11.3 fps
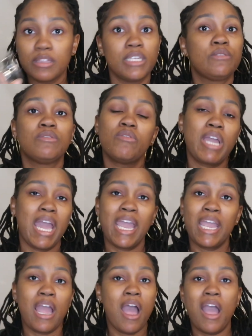This is
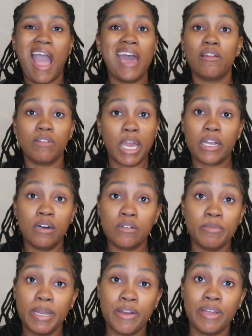okay. I don't like
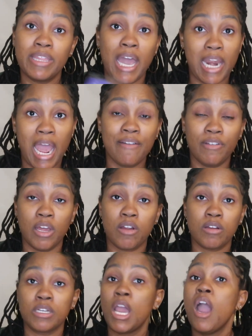Huckleberry, that I have
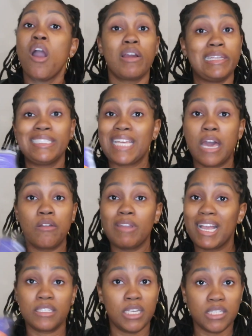learned, or at least I don't
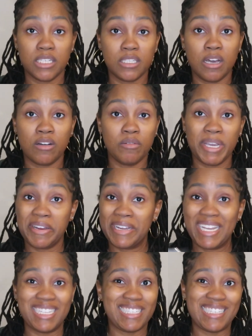like Scentsy's
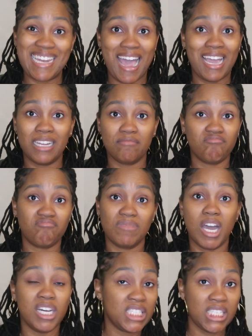Huckleberry. It's not
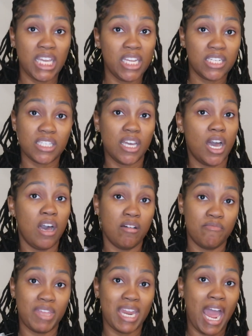a scent
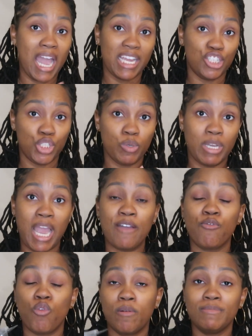that I enjoy.
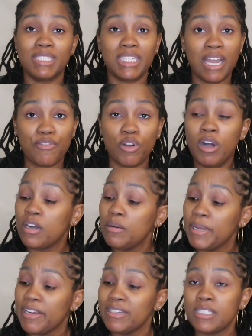I've warmed several
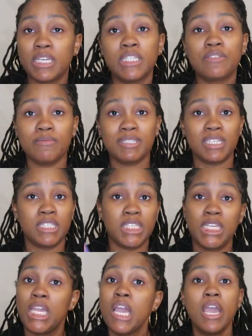Huckleberry scents from
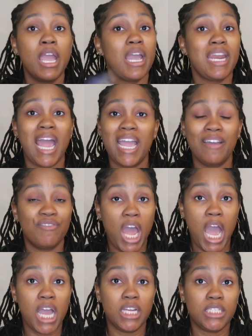Scentsy, and I have
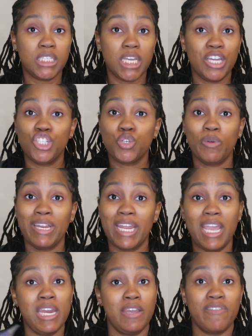not enjoyed
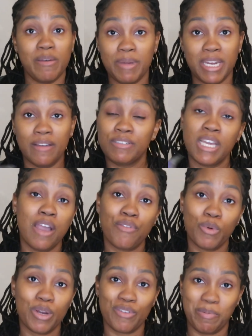any of them enough to ever
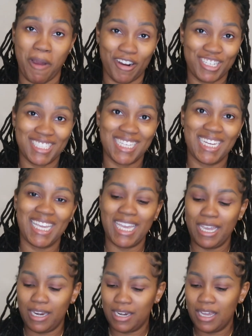want to repurchase it
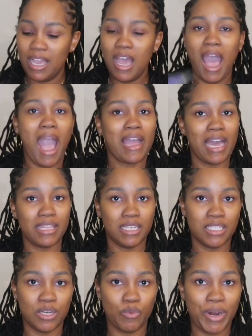again. I got
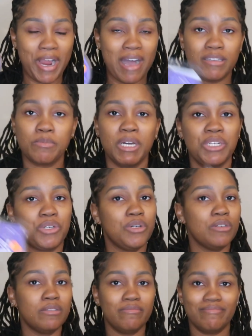this in a warehouse
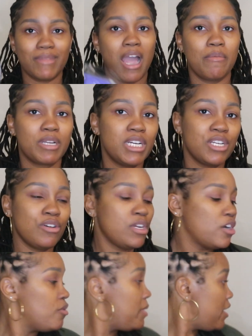bundle. I'm good on
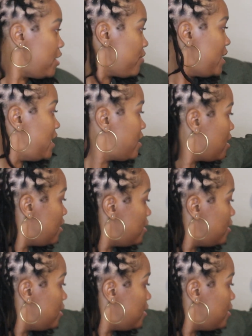Huckleberry Wreath.